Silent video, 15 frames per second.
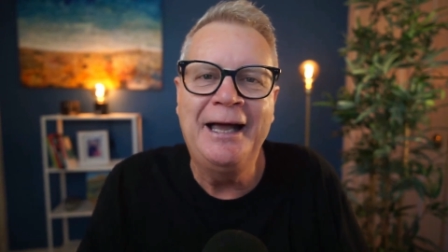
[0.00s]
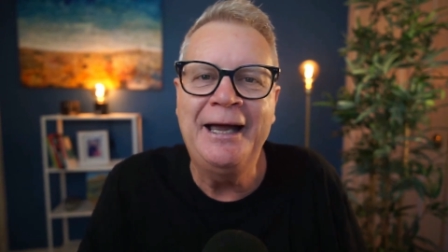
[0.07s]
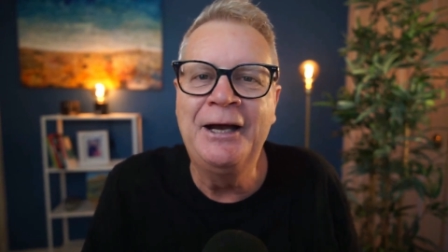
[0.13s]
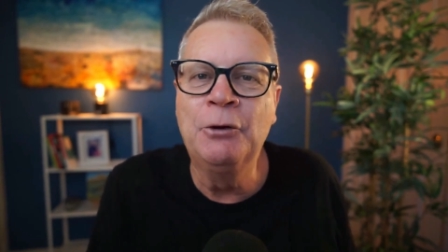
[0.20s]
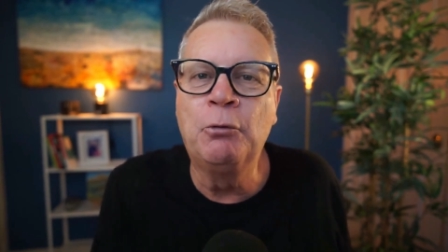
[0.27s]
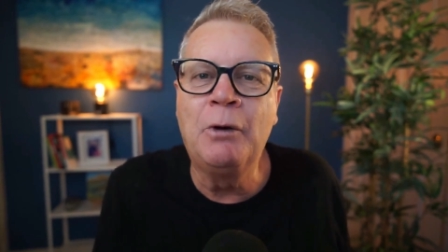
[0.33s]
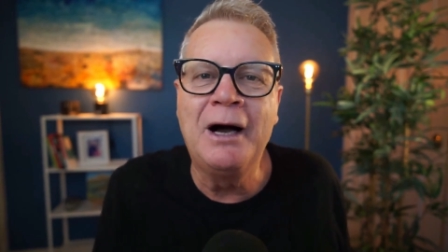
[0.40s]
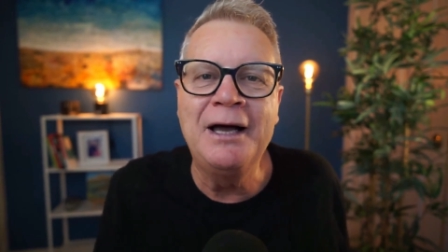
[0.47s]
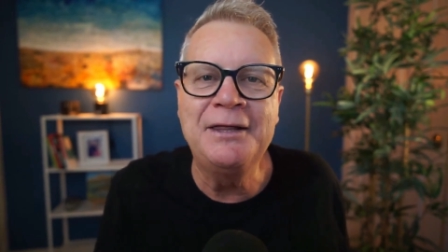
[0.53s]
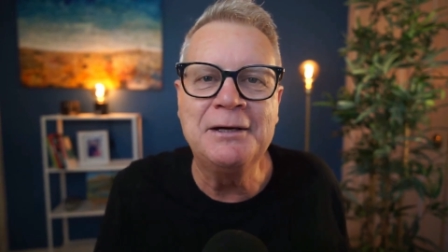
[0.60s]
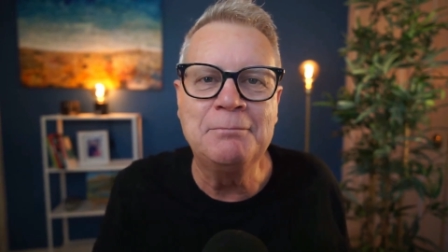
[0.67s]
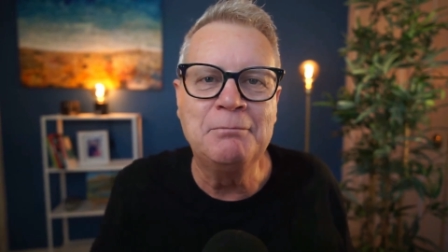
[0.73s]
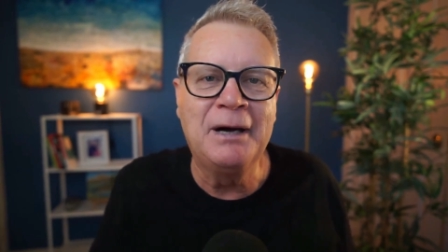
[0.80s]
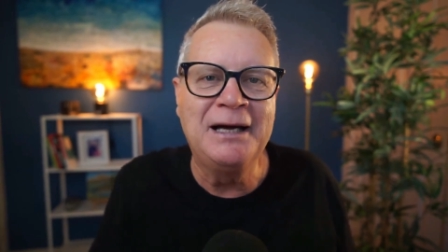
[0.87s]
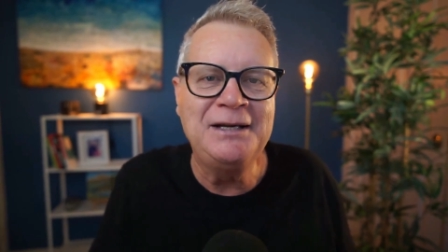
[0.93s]
in a way
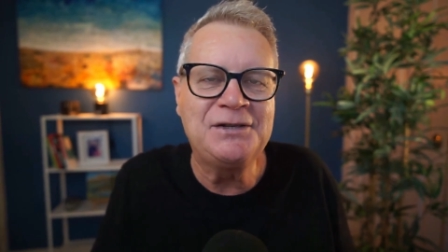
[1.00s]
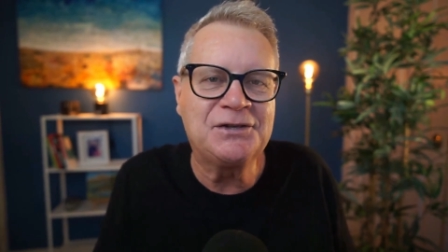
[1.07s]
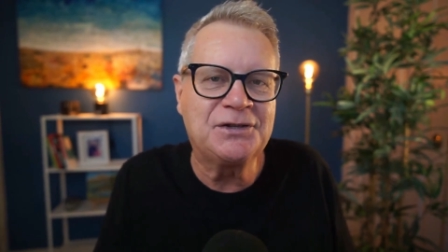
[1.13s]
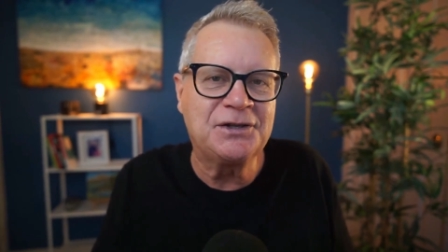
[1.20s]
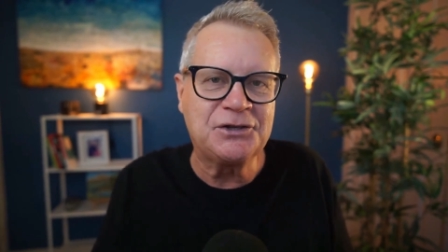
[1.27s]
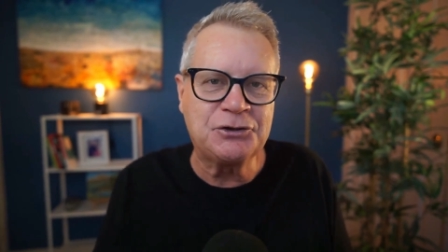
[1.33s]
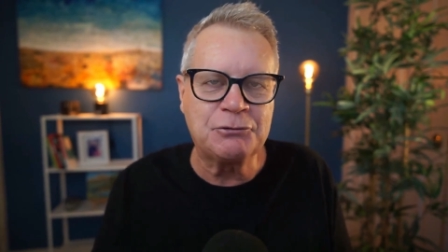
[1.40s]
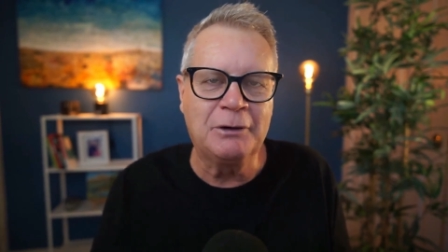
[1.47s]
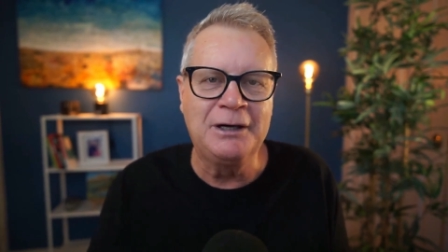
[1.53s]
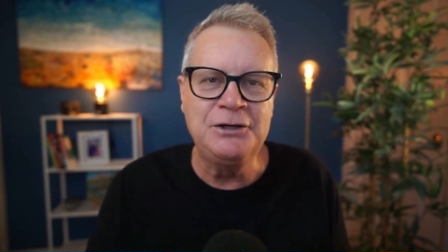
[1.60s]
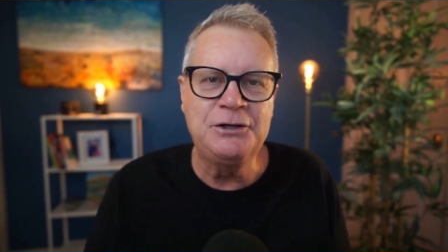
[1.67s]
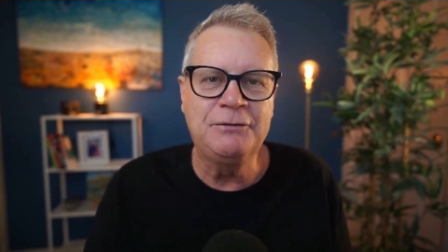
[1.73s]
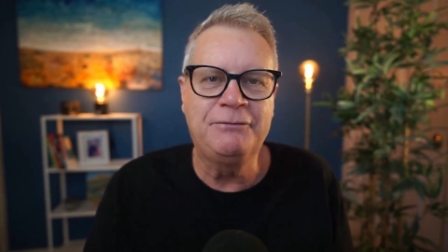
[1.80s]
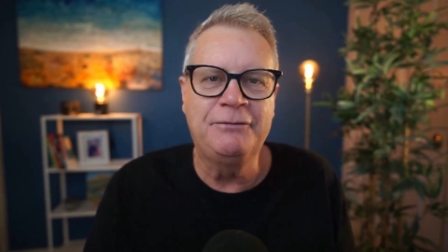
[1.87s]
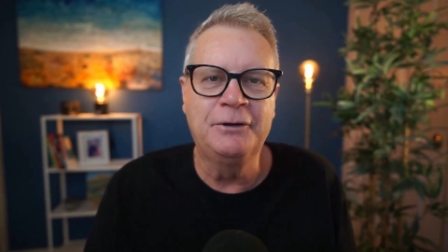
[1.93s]
that makes the
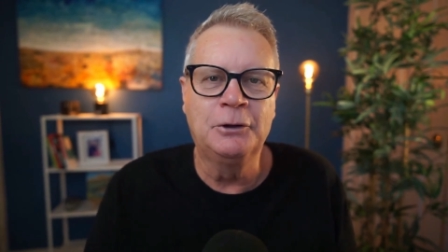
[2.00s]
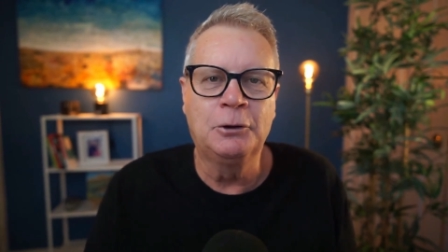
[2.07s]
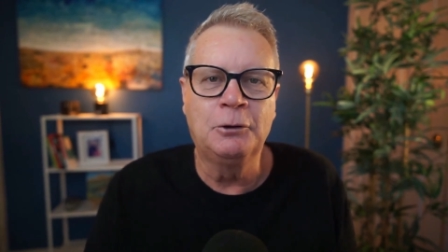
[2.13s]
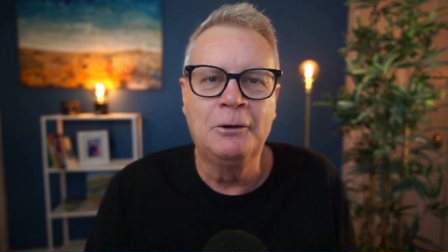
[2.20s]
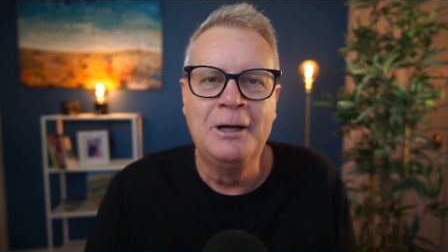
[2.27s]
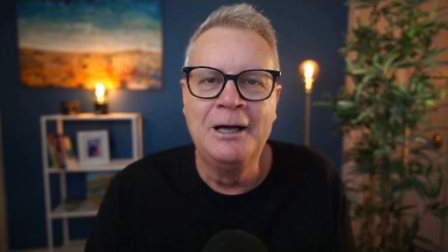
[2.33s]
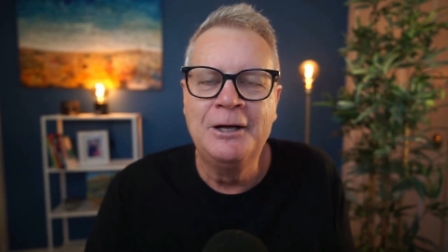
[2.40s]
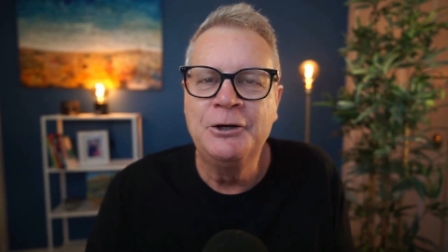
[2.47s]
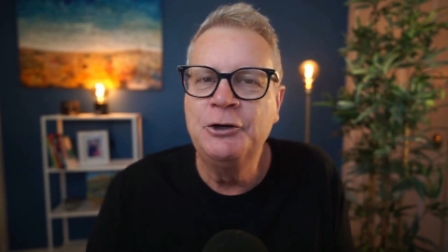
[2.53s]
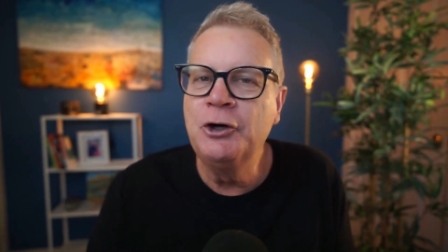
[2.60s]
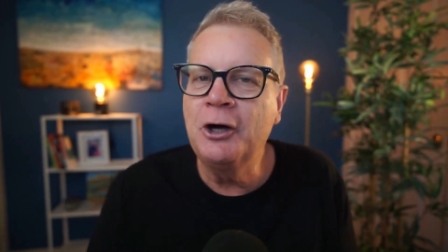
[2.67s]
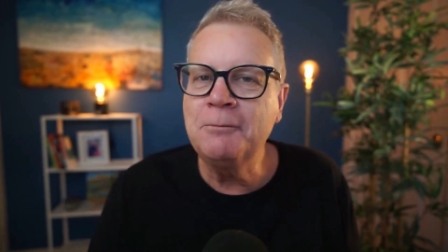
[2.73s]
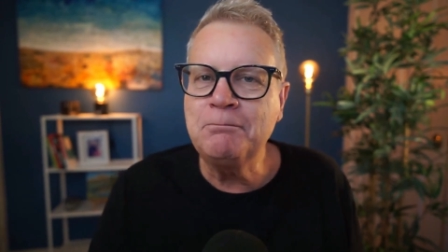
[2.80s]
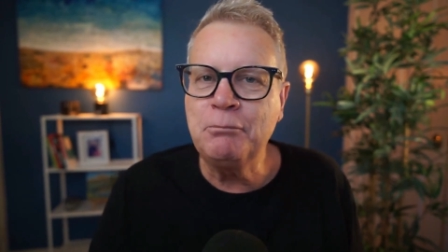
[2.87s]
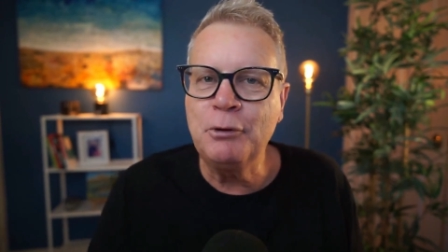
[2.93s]
stranger feel
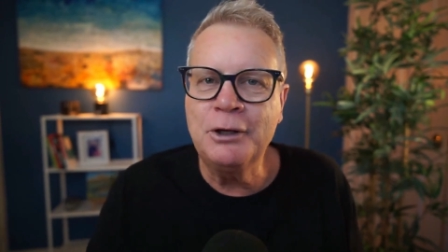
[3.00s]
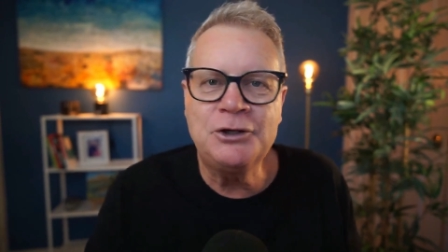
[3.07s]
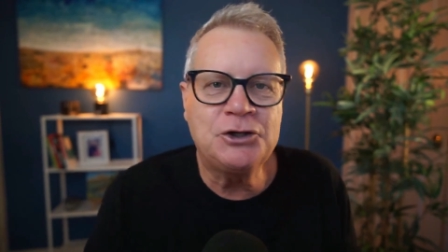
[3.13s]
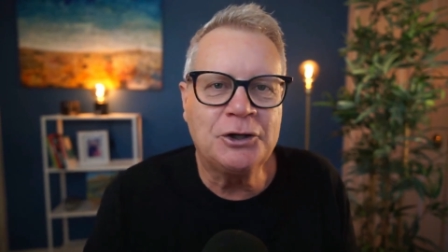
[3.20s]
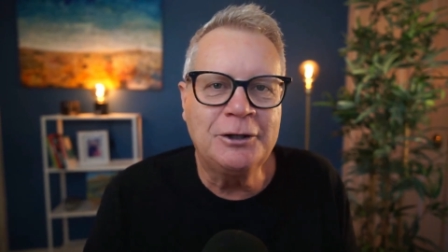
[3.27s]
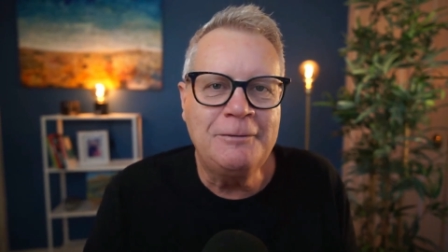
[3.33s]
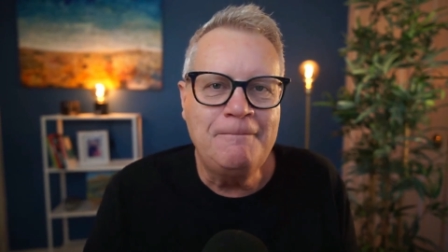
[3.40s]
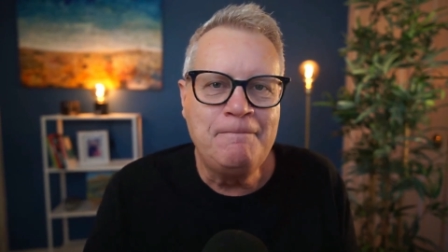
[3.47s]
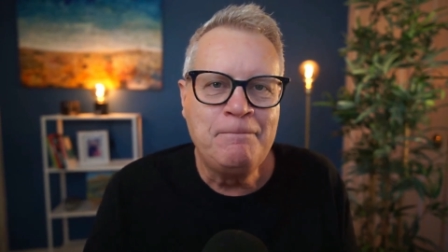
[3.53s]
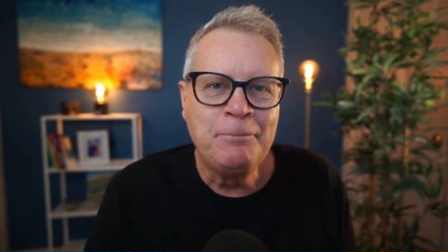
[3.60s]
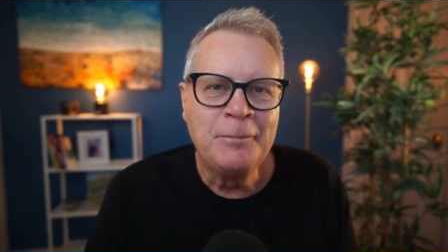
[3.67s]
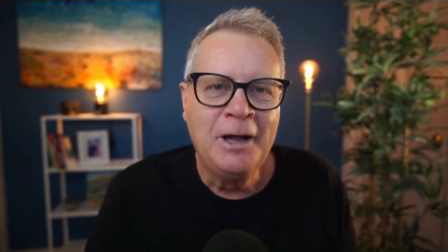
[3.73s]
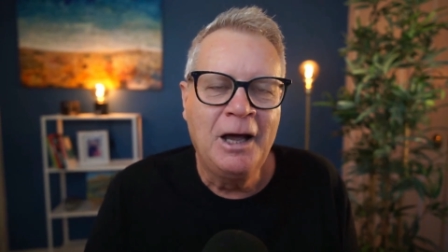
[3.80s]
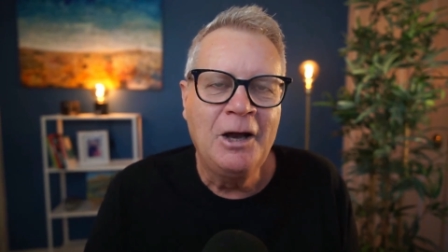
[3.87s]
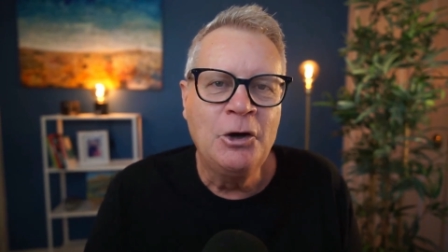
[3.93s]
not pressured,
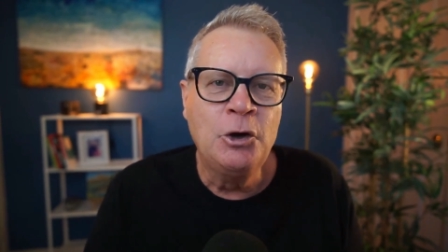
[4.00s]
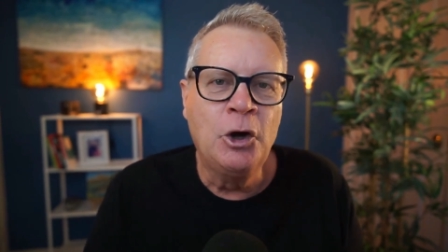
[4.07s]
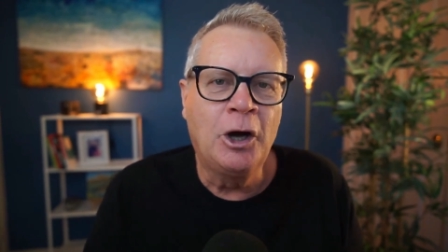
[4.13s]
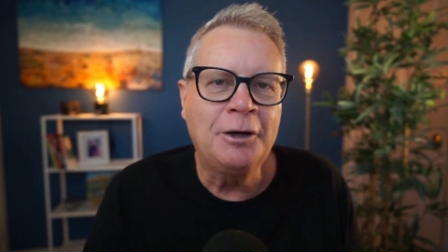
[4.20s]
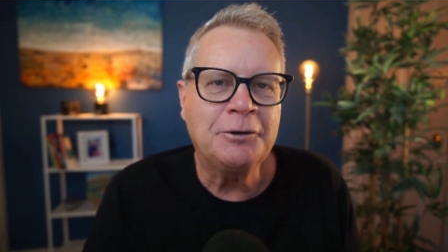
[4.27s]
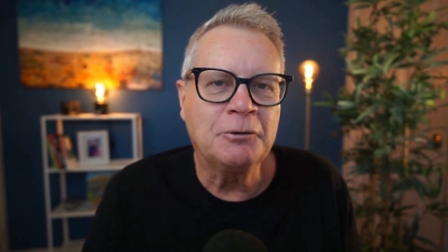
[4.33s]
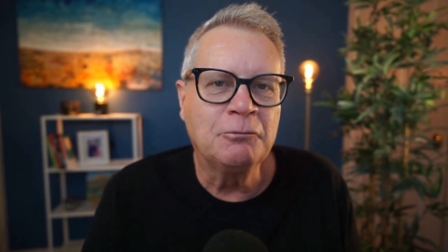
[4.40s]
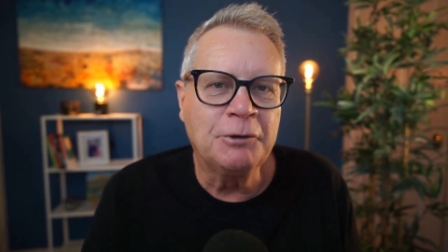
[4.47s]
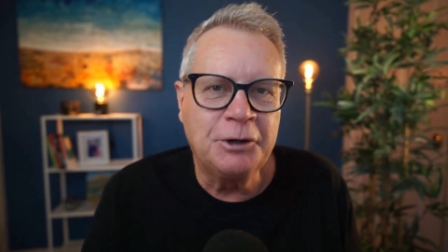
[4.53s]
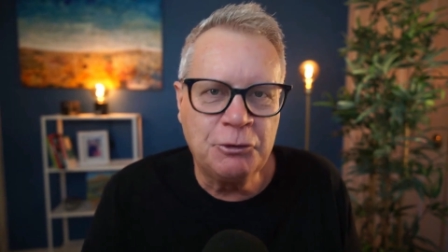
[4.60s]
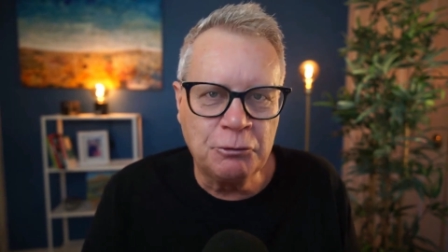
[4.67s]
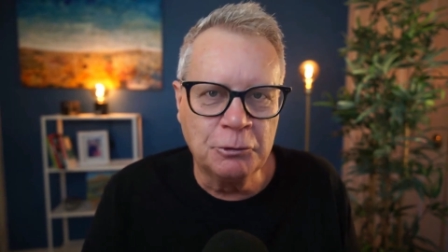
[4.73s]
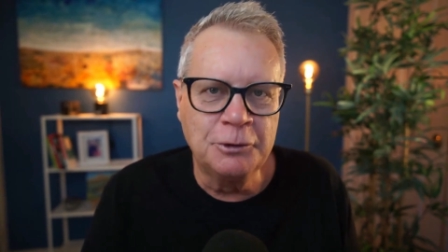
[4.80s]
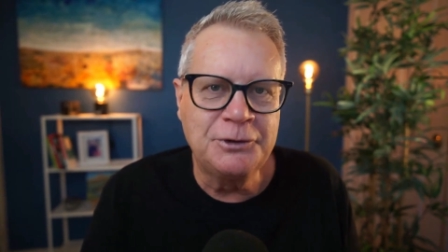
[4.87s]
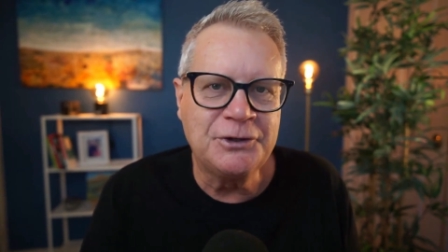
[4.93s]
not
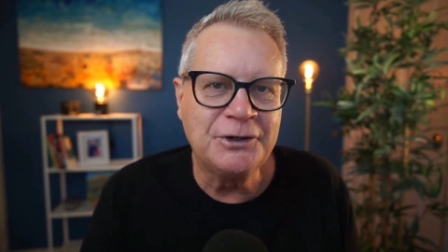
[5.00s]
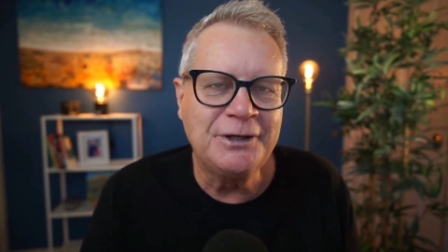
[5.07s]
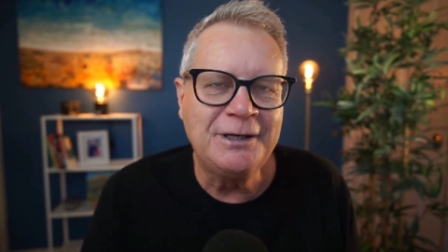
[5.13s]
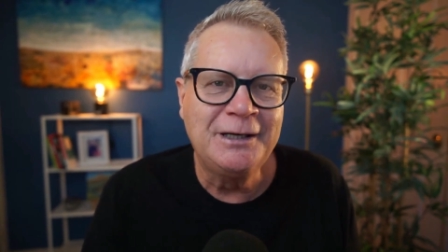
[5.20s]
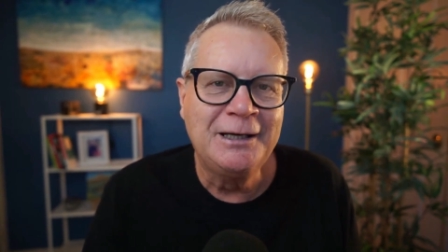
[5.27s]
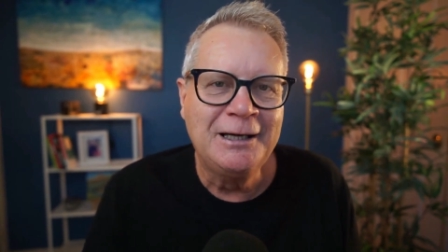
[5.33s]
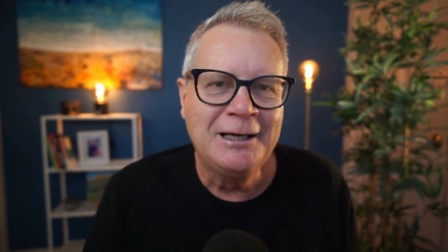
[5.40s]
recruited,